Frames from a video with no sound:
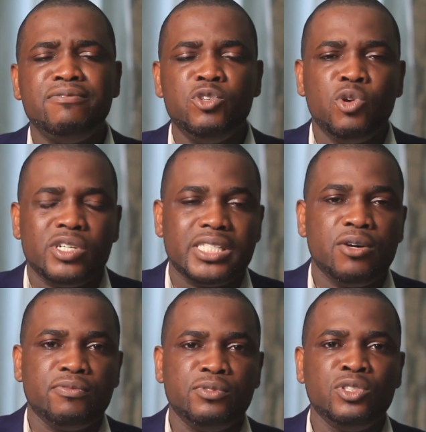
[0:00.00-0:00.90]
you
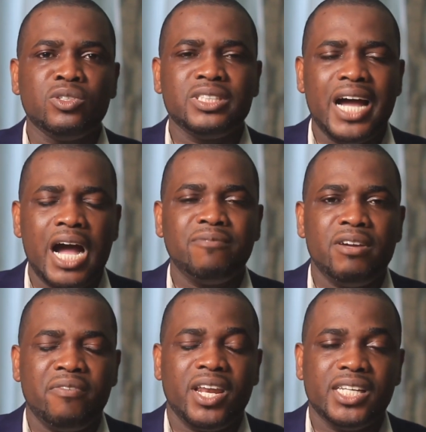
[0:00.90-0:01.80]
yourself, you don't have
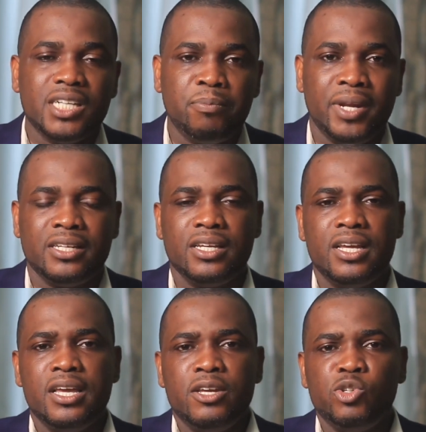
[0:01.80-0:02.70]
a financial plan,
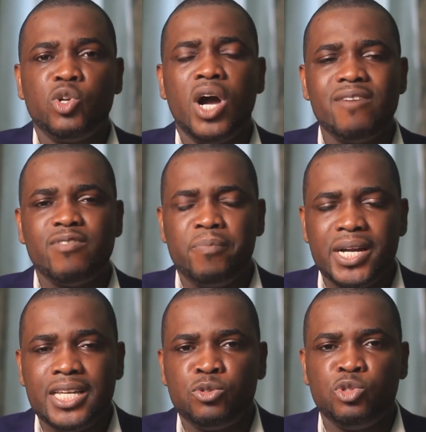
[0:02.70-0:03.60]
you don't have a
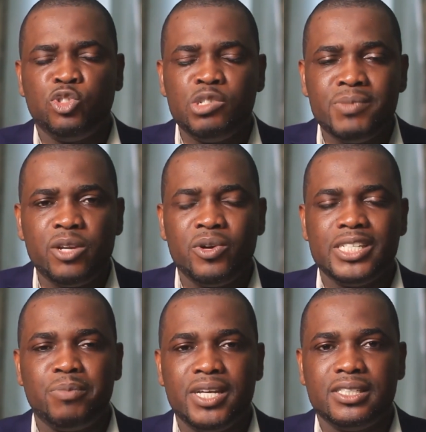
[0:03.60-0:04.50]
budget to streamline your
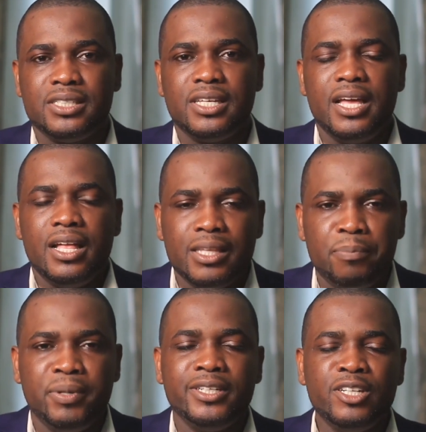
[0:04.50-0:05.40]
expenses, the
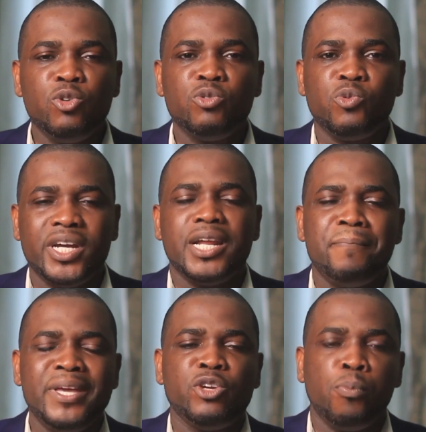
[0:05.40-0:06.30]
payday loan will rather
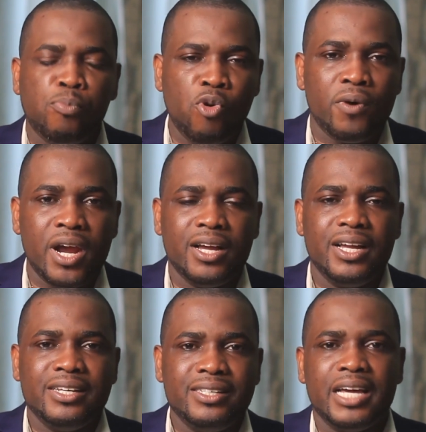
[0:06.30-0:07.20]
make you poorer
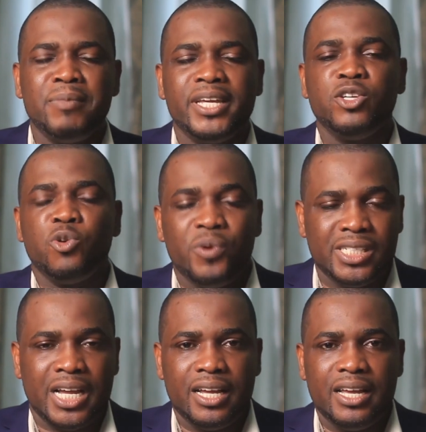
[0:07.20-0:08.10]
than making you
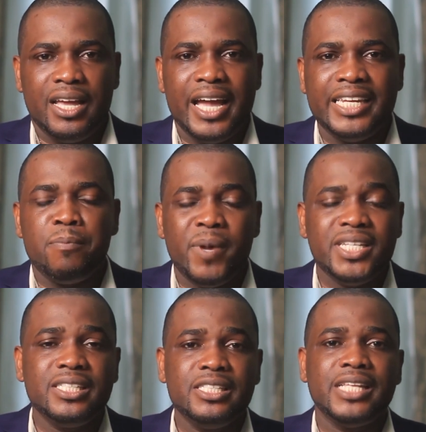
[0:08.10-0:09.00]
richer. And the
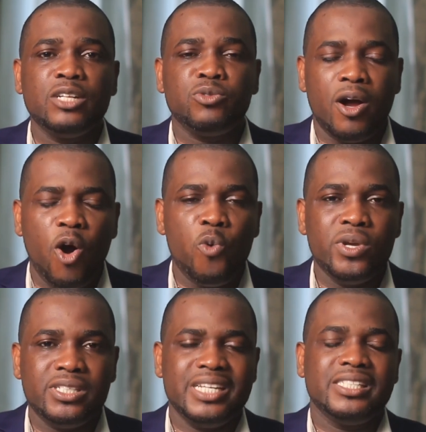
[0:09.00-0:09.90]
emergencies that we are
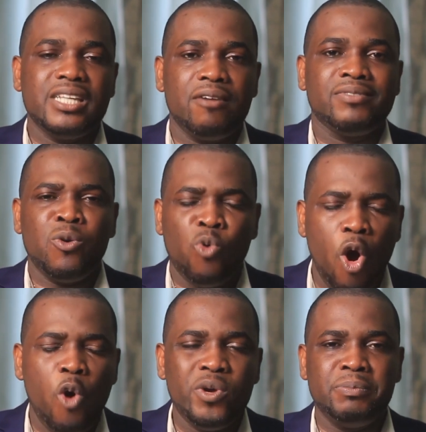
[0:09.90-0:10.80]
always chasing after will
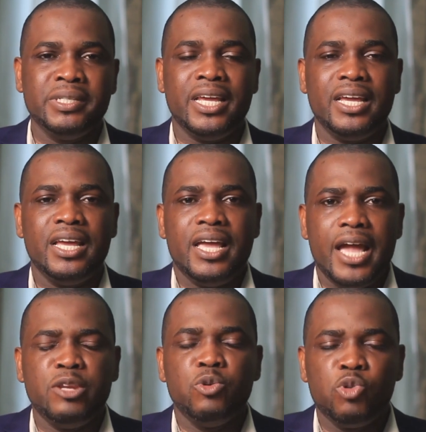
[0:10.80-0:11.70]
always be there,
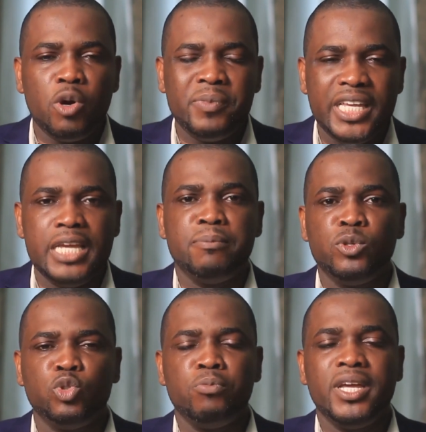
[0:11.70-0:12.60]
and you will not be
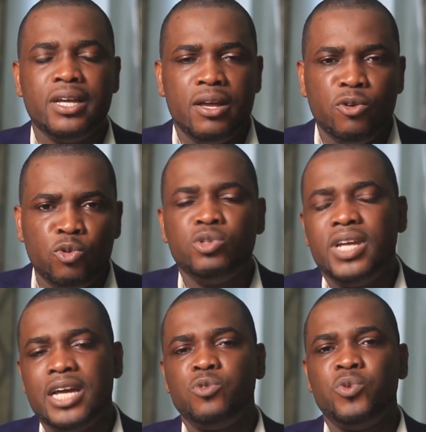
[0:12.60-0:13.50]
able to make good
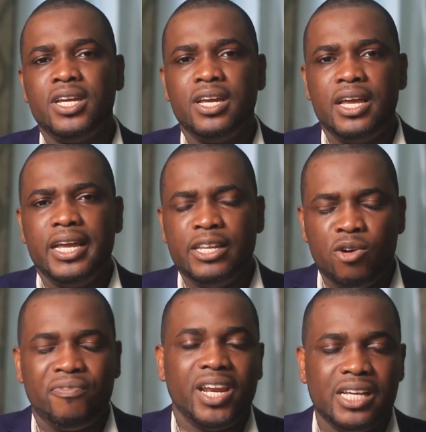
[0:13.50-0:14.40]
headway in
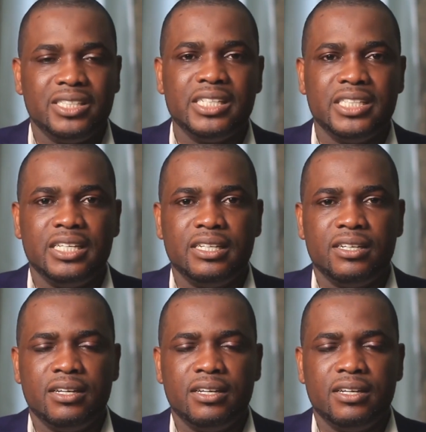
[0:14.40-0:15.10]
your financial journey.